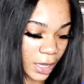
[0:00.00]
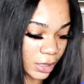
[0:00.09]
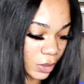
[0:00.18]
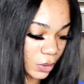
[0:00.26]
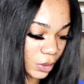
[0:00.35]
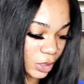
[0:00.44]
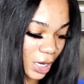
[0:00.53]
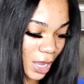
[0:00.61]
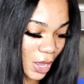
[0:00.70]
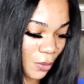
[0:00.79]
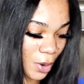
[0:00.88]
I told
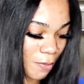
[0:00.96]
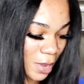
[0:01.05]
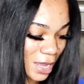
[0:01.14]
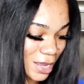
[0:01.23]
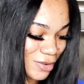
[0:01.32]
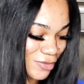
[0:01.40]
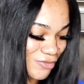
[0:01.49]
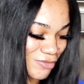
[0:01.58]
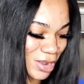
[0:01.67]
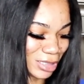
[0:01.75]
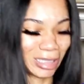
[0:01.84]
y'all, with
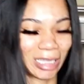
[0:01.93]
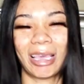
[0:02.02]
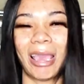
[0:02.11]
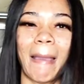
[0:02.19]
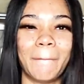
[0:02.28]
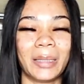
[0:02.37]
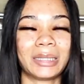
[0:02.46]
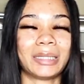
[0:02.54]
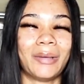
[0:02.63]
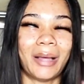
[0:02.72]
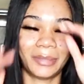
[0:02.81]
my second
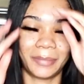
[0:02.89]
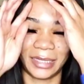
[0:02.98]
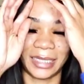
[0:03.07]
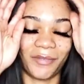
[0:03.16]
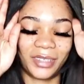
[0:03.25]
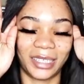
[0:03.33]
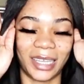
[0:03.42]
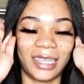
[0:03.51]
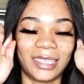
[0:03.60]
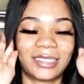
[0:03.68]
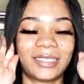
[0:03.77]
episode, I'll just have a
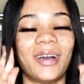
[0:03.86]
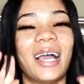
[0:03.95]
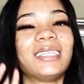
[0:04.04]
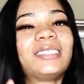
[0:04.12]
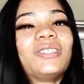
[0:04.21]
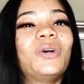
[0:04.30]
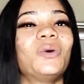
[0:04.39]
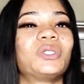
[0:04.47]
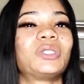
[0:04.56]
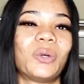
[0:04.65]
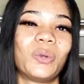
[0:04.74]
guest. So I had to go
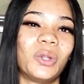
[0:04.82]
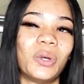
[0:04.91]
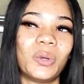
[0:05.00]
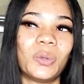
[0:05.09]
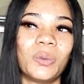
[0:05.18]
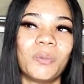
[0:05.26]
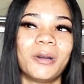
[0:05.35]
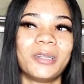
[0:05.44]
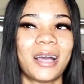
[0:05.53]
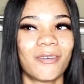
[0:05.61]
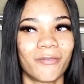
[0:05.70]
solo, but
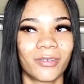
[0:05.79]
not